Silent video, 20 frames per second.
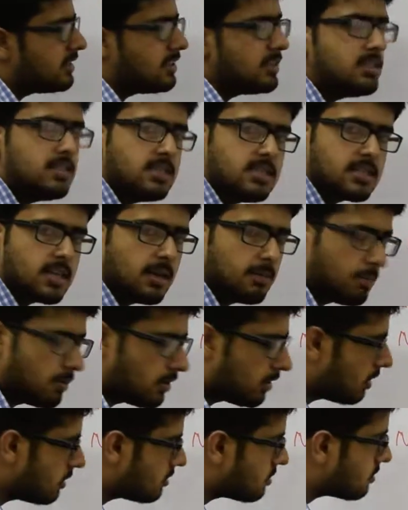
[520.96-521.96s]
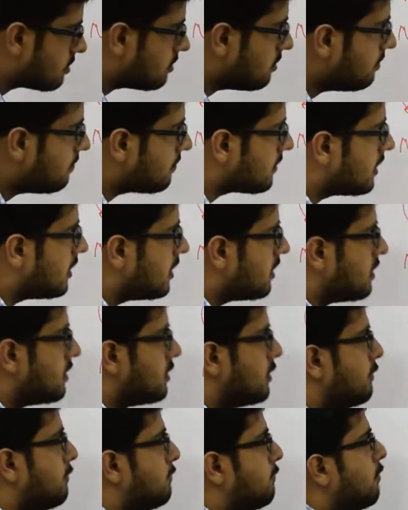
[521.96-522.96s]
this example also,
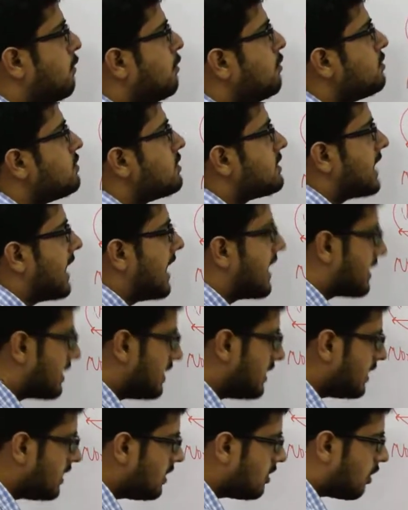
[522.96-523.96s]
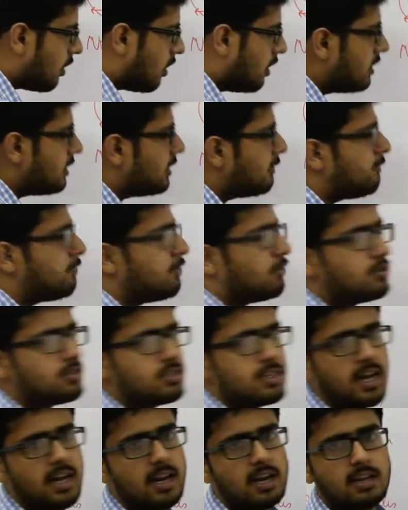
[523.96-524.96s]
the force acting in all the 4
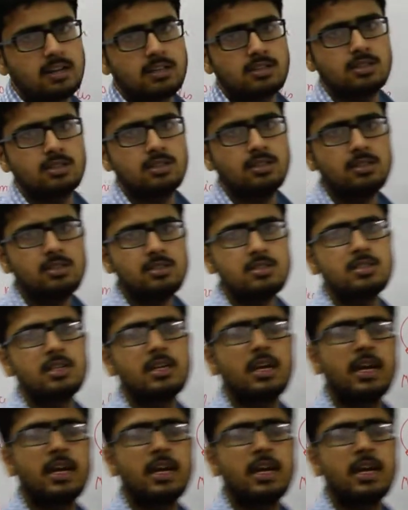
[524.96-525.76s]
directions